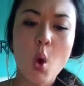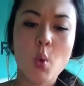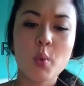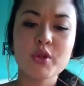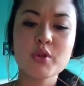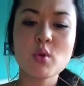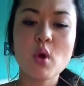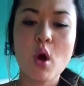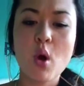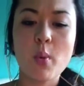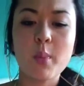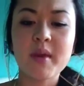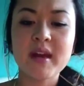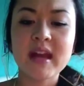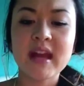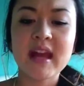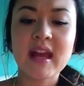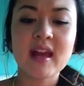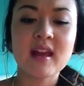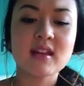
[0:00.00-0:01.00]
when you open
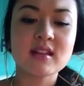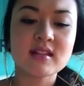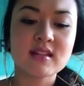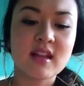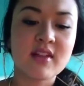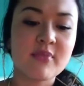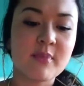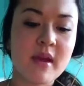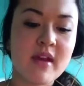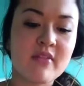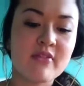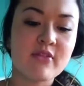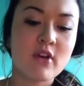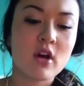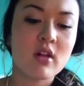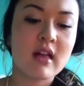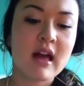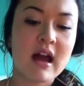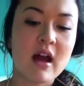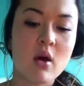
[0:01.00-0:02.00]
it, stuff might
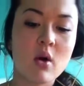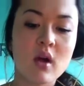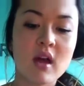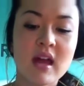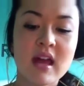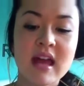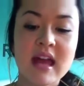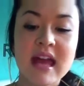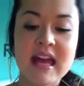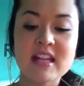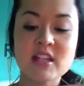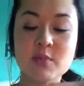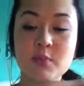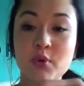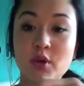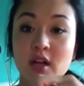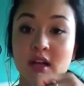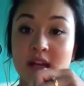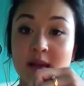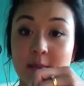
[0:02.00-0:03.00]
fall out. It's
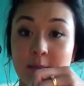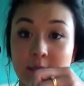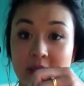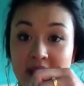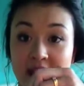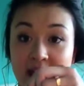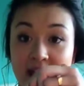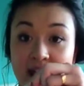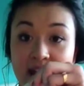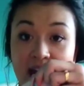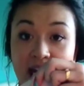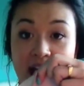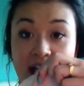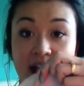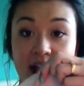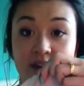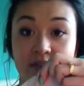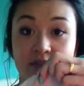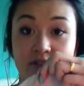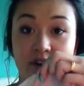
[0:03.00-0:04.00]
pretty big
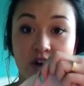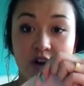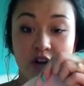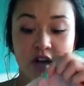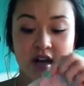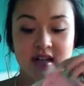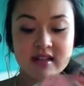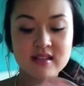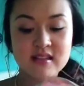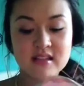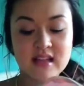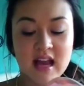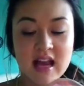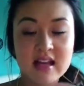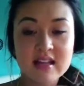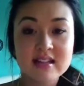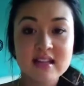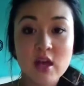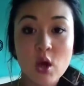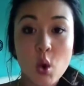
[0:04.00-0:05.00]
for its
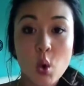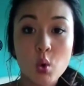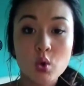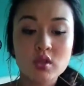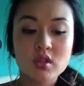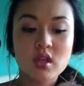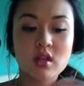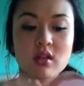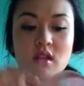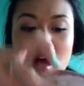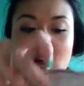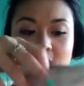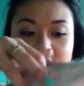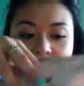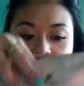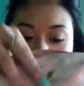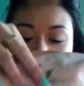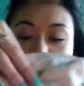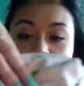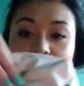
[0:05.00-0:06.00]
size. It holds a lot
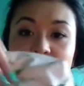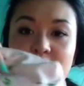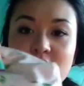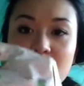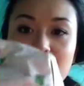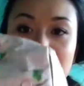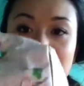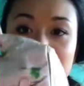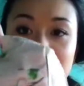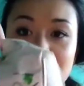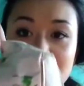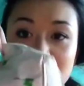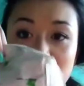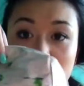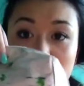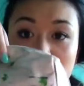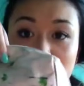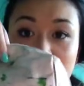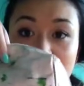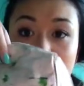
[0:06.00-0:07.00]
of stuff. I mean, it
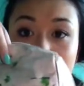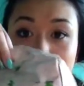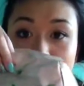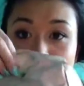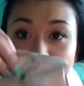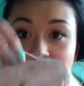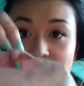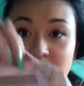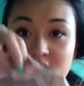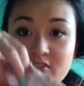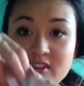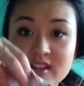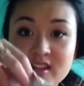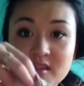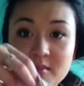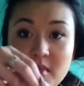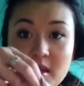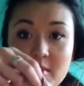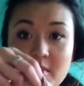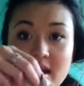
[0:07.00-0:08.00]
doesn't look that big. It
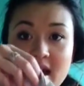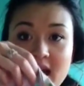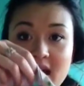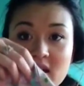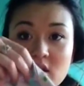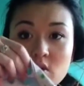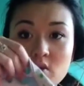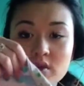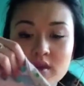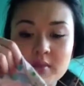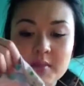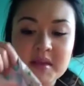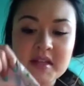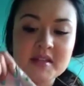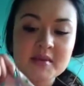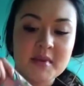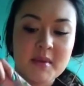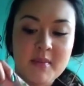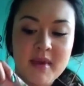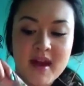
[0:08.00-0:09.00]
fits in my bag only
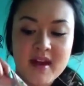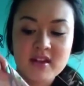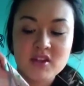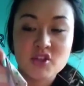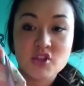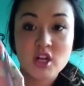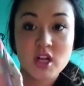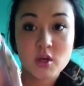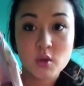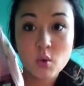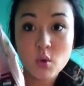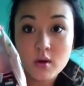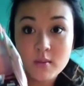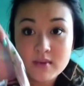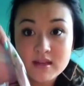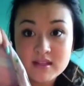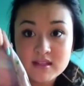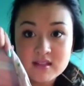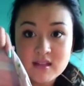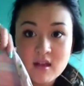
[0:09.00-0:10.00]
because my bag is
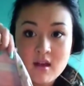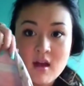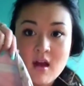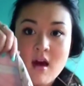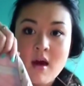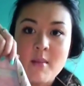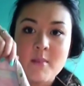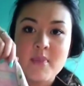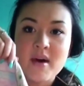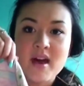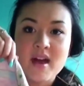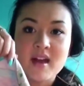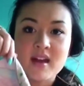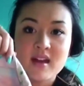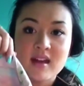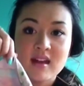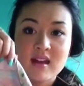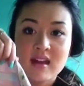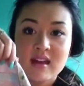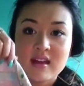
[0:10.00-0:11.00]
ginormous.
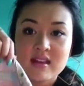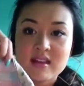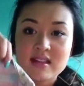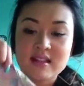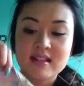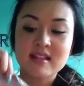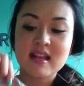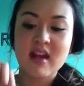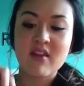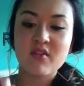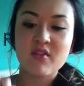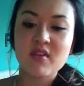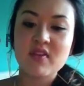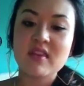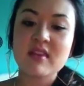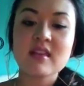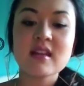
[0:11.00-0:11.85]
But this is everything